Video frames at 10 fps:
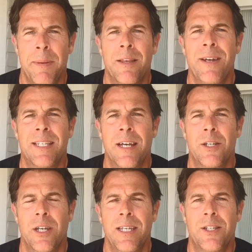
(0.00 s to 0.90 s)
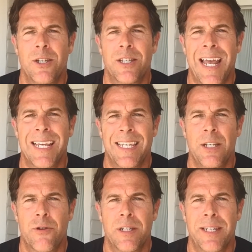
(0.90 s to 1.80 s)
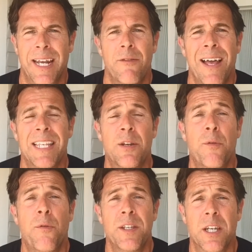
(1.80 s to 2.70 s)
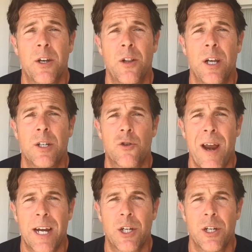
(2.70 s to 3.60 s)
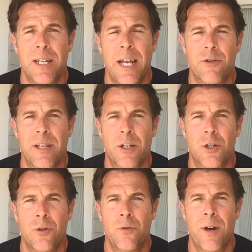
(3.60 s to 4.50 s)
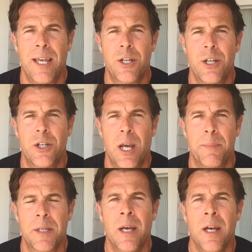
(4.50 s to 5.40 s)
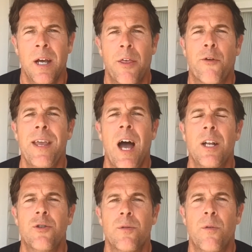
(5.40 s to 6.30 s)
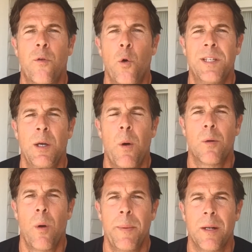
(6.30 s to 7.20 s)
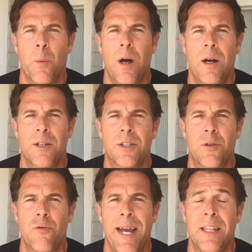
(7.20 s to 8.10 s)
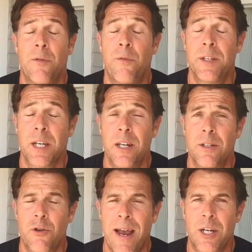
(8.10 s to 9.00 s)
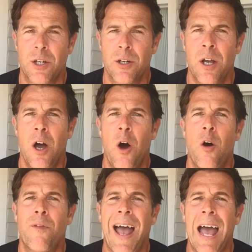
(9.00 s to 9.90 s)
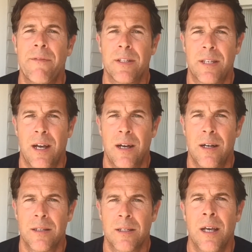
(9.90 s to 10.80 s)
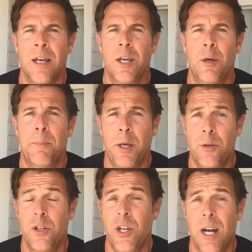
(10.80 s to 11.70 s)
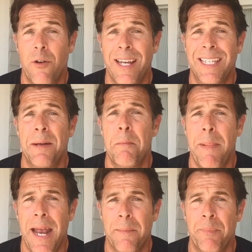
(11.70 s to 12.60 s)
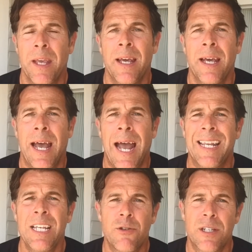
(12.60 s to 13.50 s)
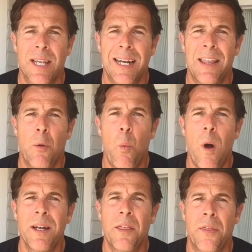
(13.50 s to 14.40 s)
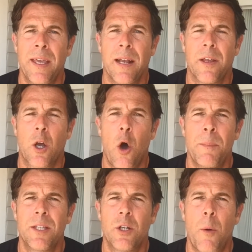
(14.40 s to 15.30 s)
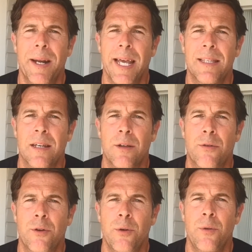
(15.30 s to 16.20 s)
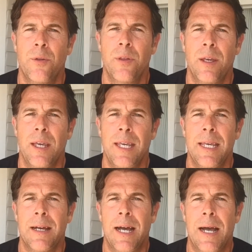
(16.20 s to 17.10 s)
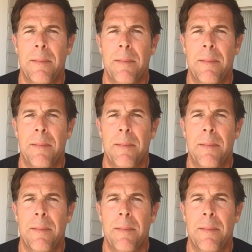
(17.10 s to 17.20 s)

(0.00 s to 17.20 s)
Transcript: But the research is just as interesting. It relates to physical attraction in heterosexual relationships. 341 women were asked to rate the physical attraction of avatars, computer-generated men. And interestingly, the one thing, the common denominator through the